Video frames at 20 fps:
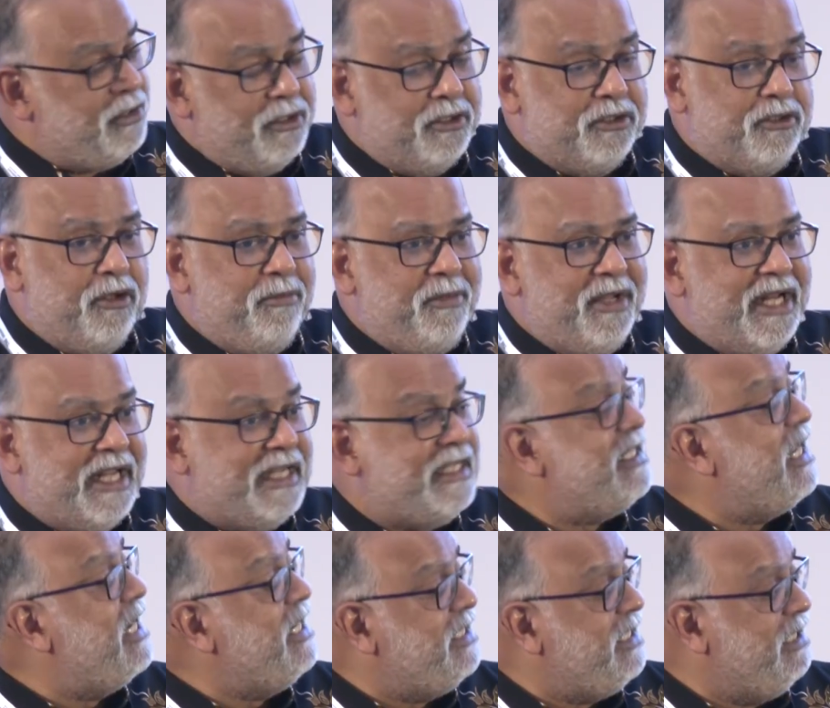So it's going to be an
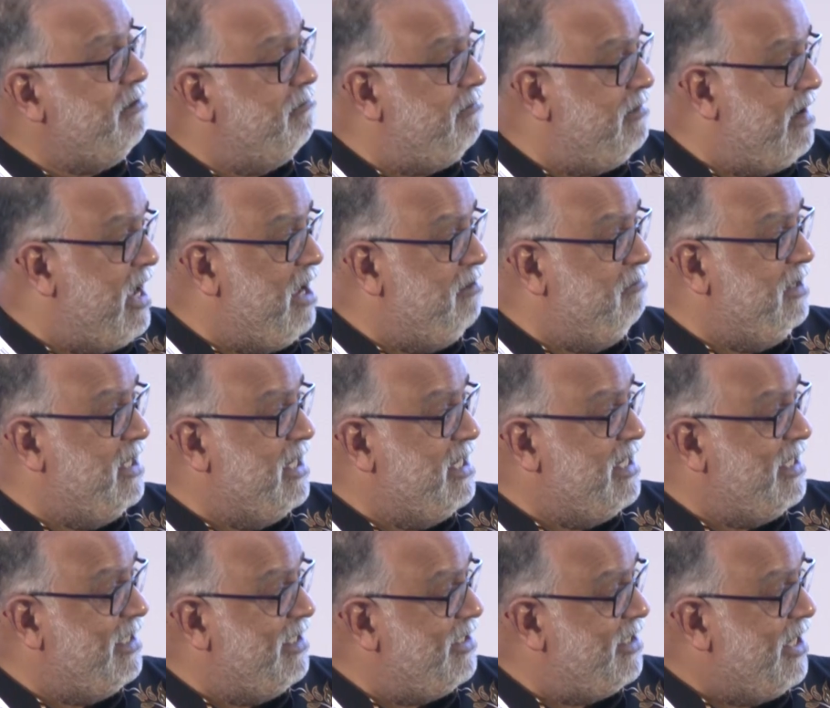exciting 5
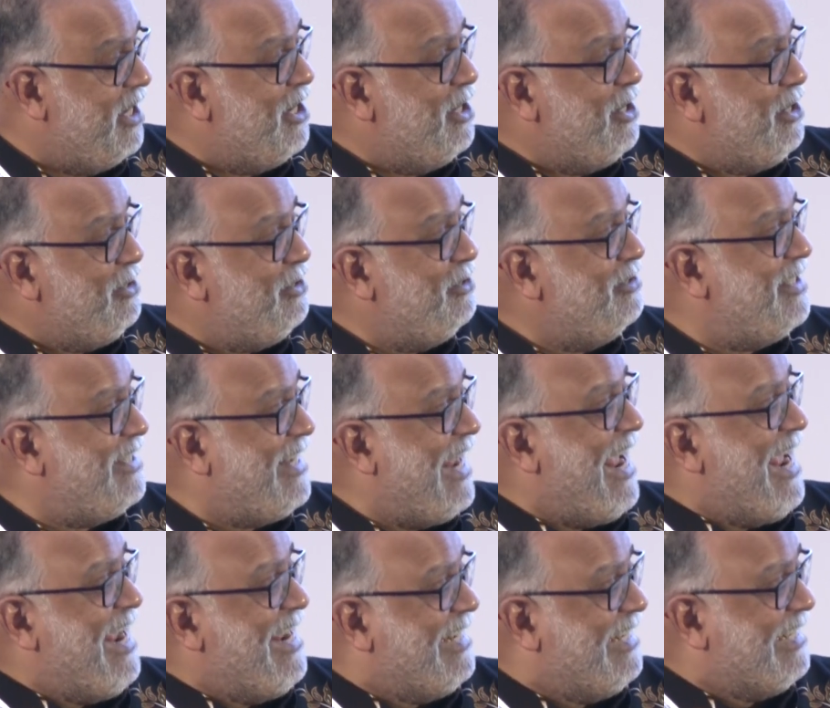years, to
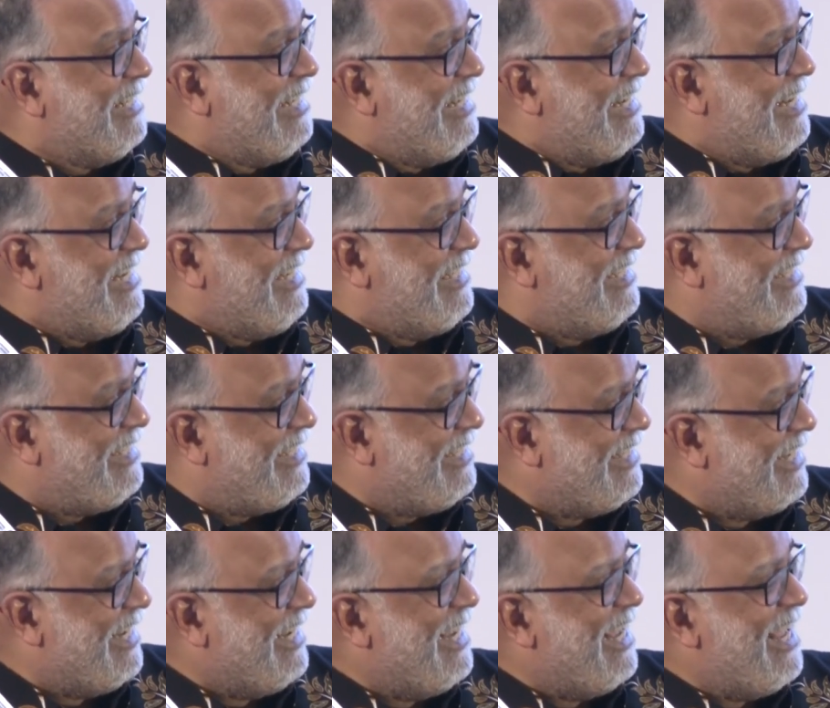say the
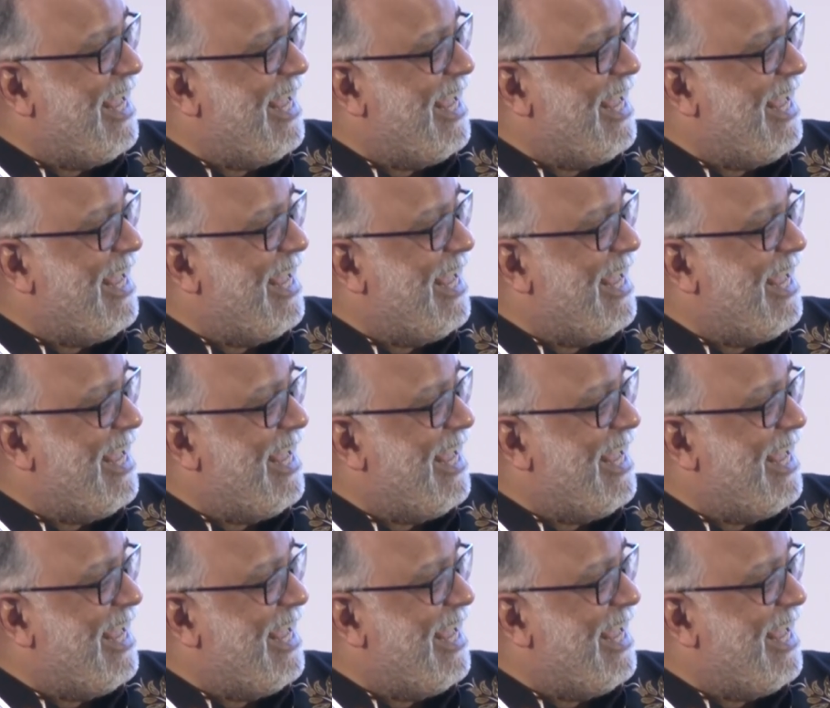least.